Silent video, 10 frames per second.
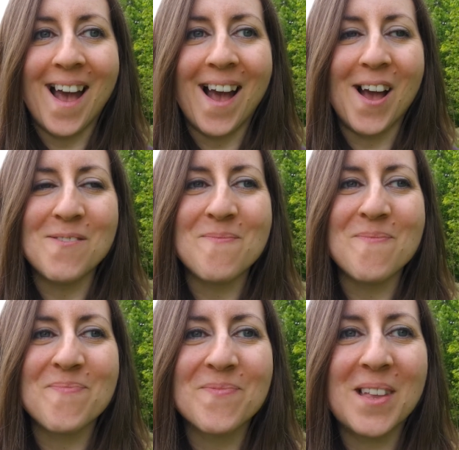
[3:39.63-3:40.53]

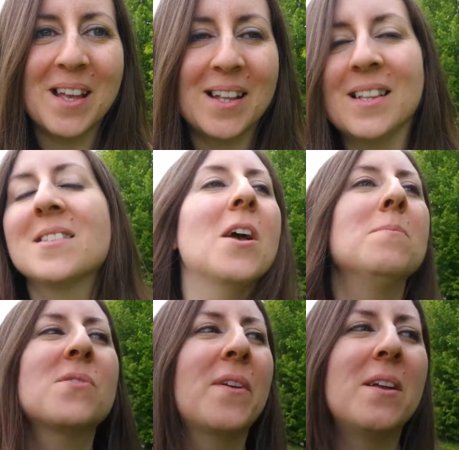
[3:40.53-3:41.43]
And this
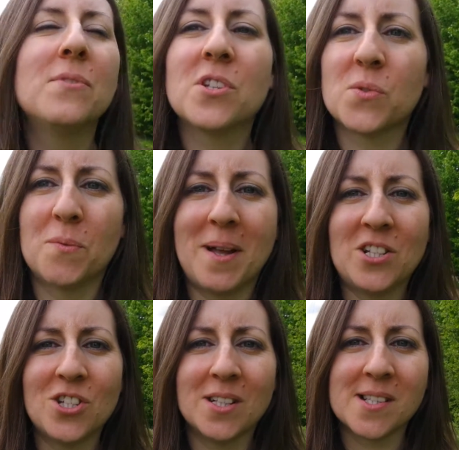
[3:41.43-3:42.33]
comes for even just with
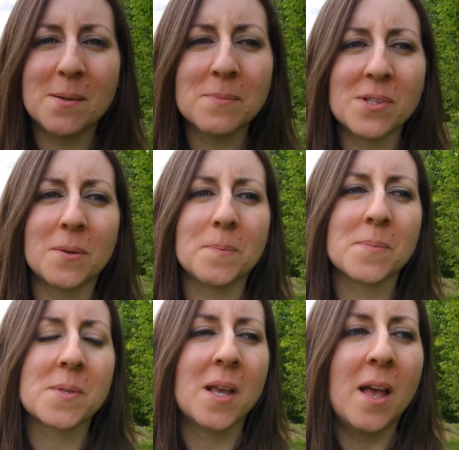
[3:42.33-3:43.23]
managing the
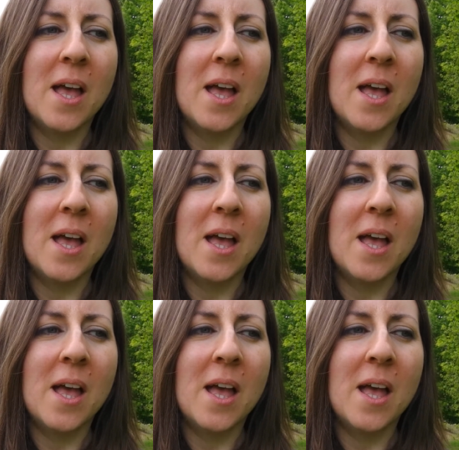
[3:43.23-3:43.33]
symptoms.